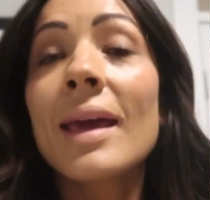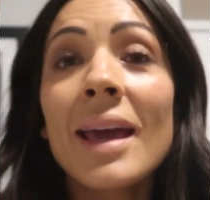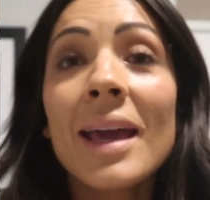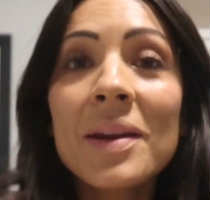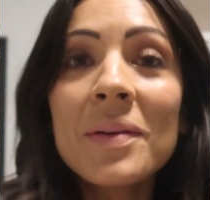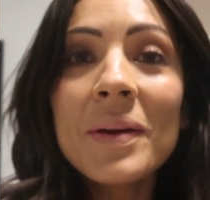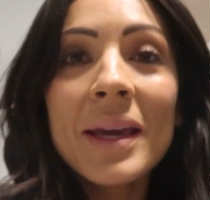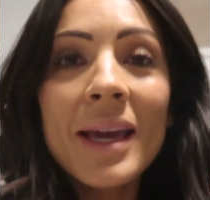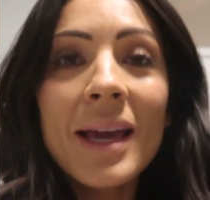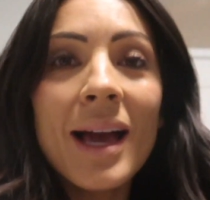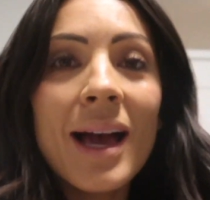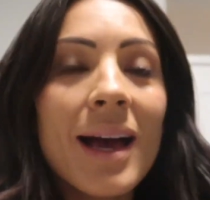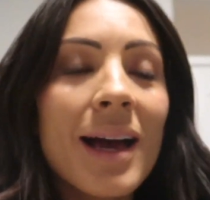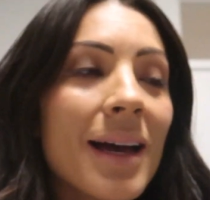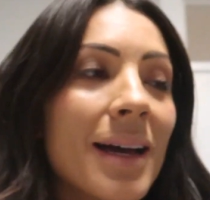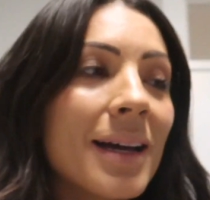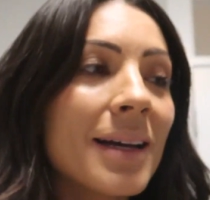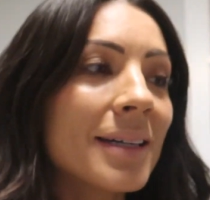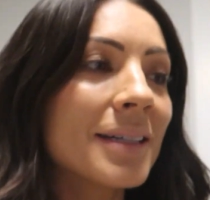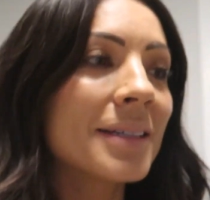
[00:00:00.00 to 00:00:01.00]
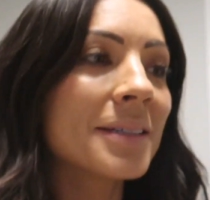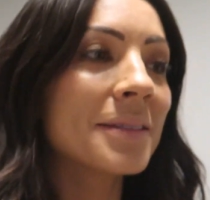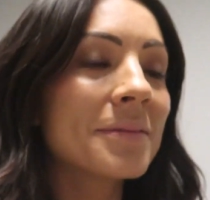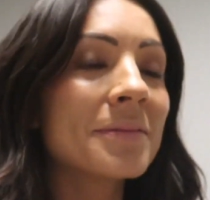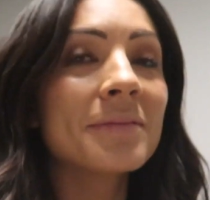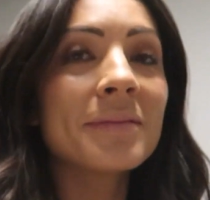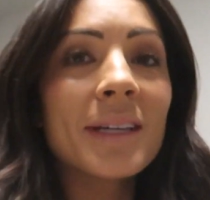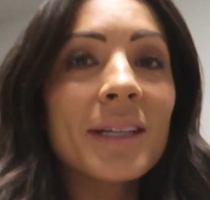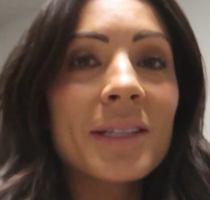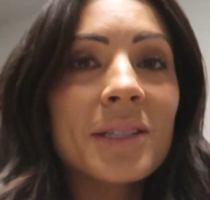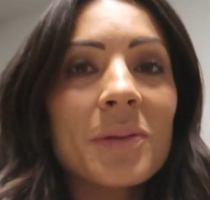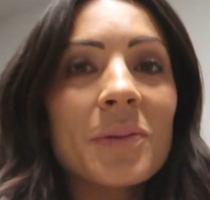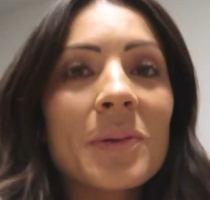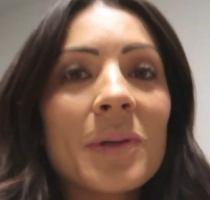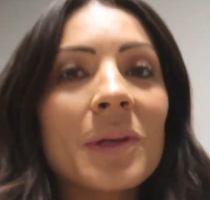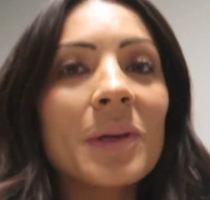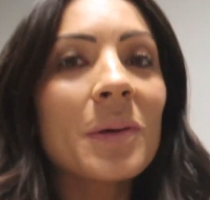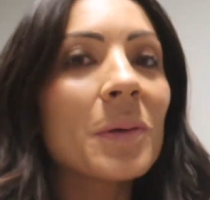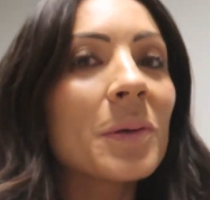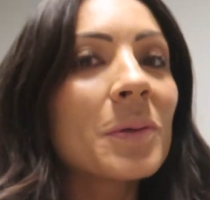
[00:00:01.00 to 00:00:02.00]
Anyway, uh, it's a
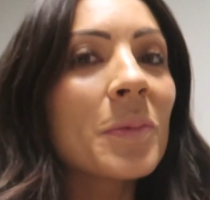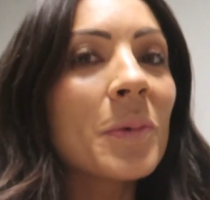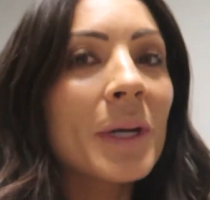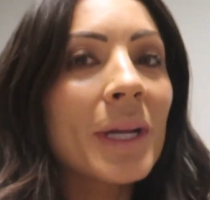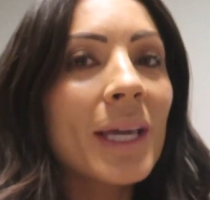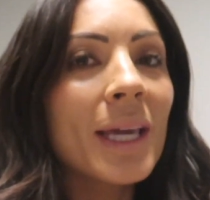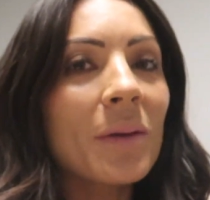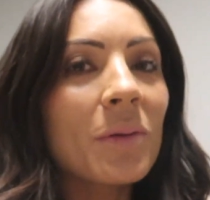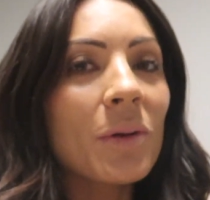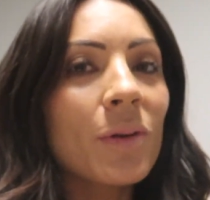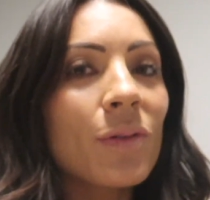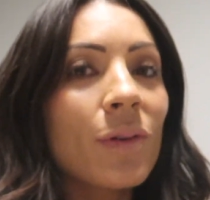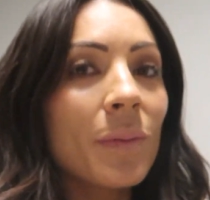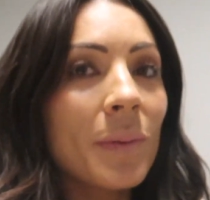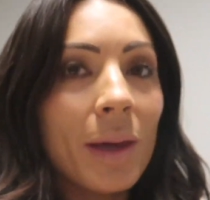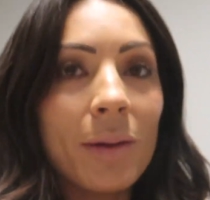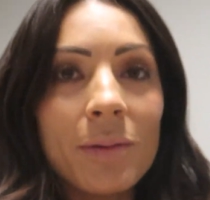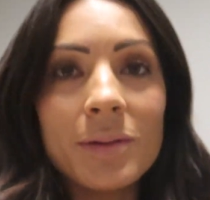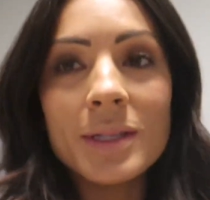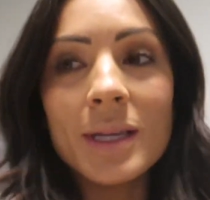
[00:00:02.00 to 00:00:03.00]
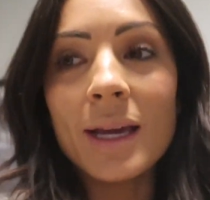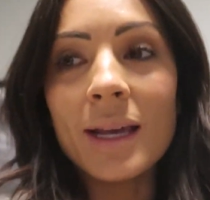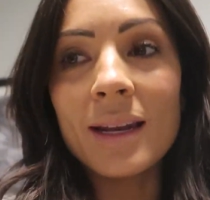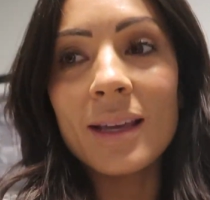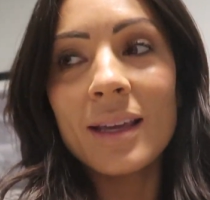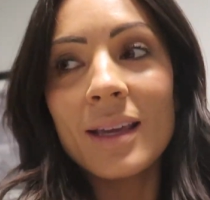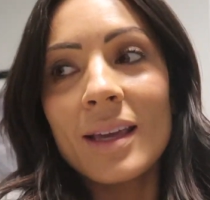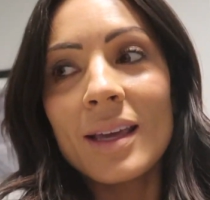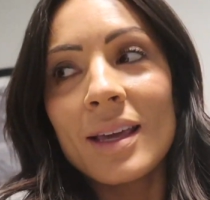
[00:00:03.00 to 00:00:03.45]
really cold morning and we're filming outside.